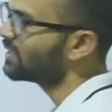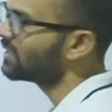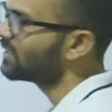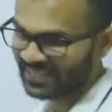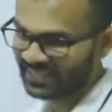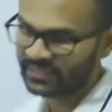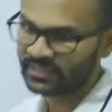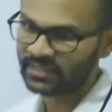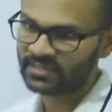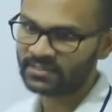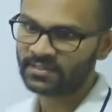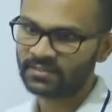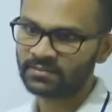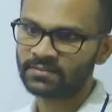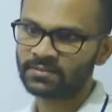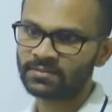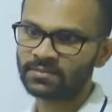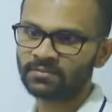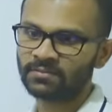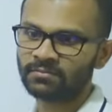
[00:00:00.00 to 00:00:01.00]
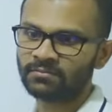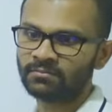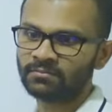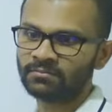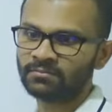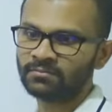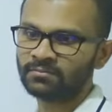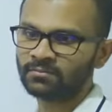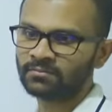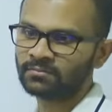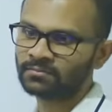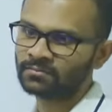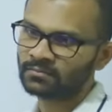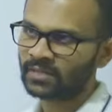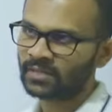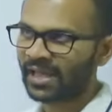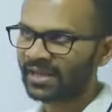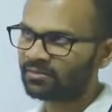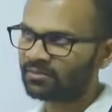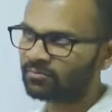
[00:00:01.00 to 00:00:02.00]
lessons,
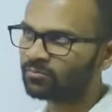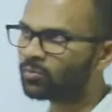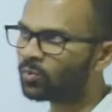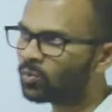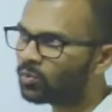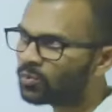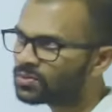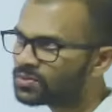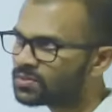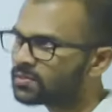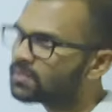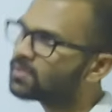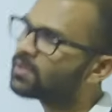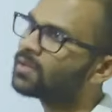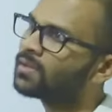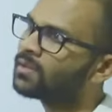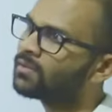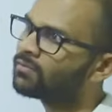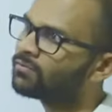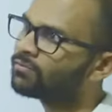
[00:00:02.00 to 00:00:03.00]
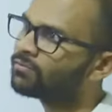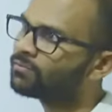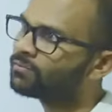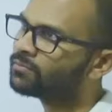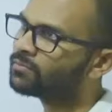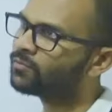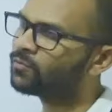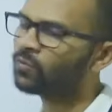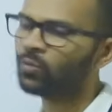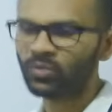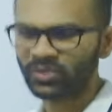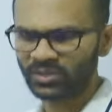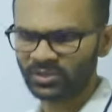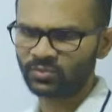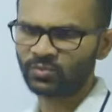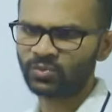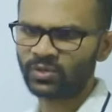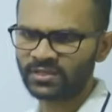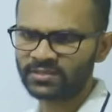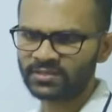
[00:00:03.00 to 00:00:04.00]
at most 42
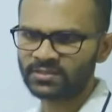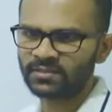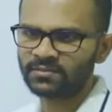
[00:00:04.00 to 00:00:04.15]
lessons.